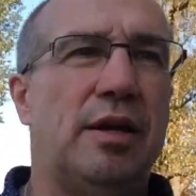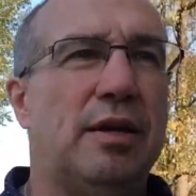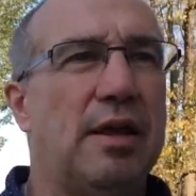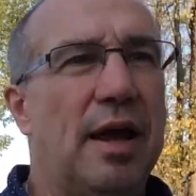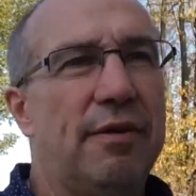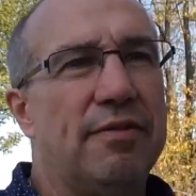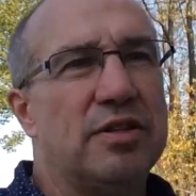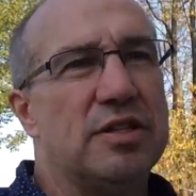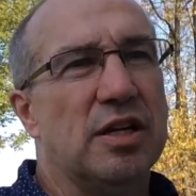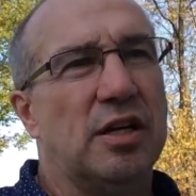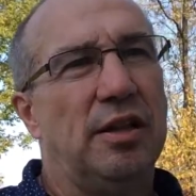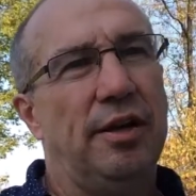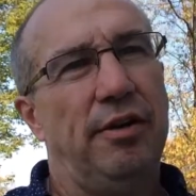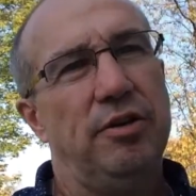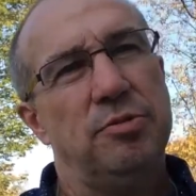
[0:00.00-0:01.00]
The heavens
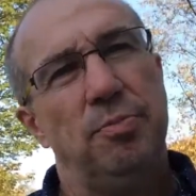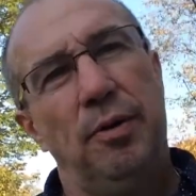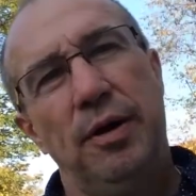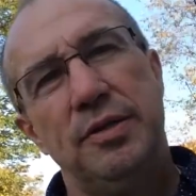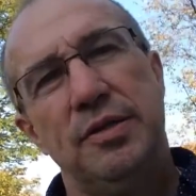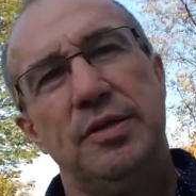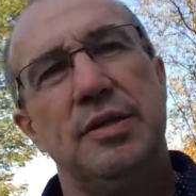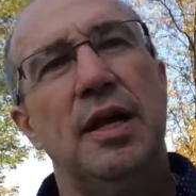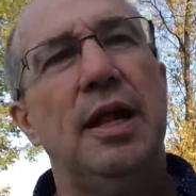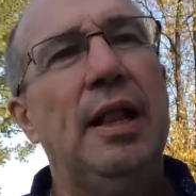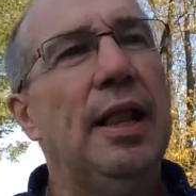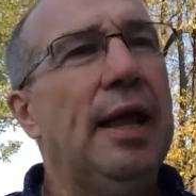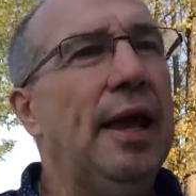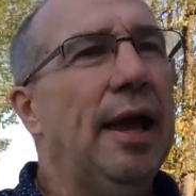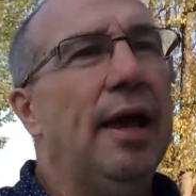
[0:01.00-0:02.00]
declare His praises,
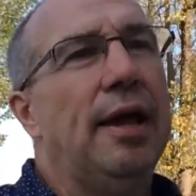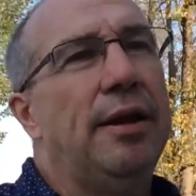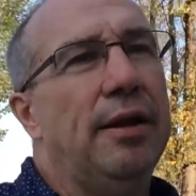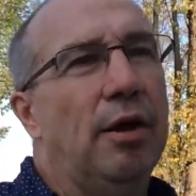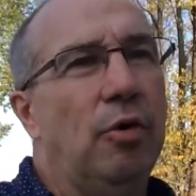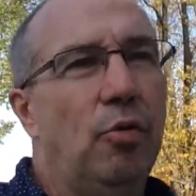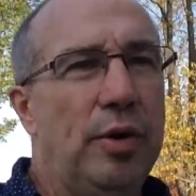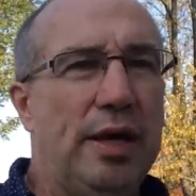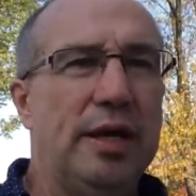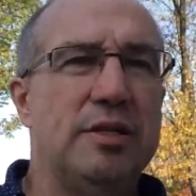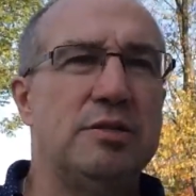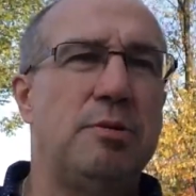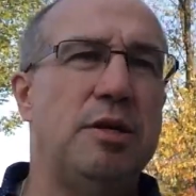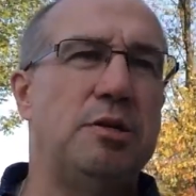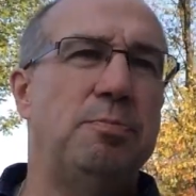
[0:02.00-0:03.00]
and we
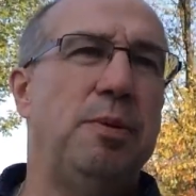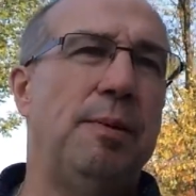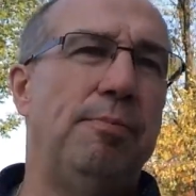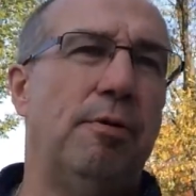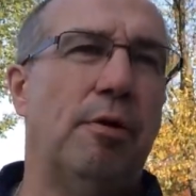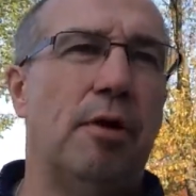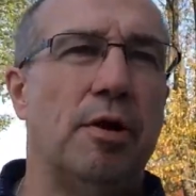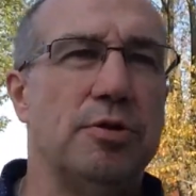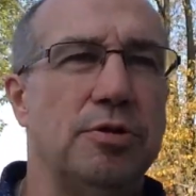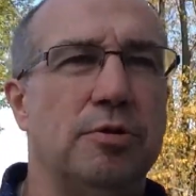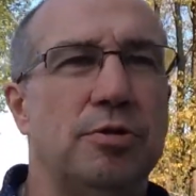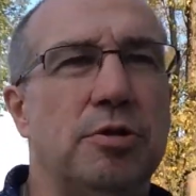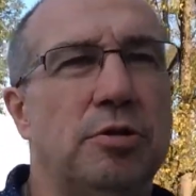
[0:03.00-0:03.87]
as His people are also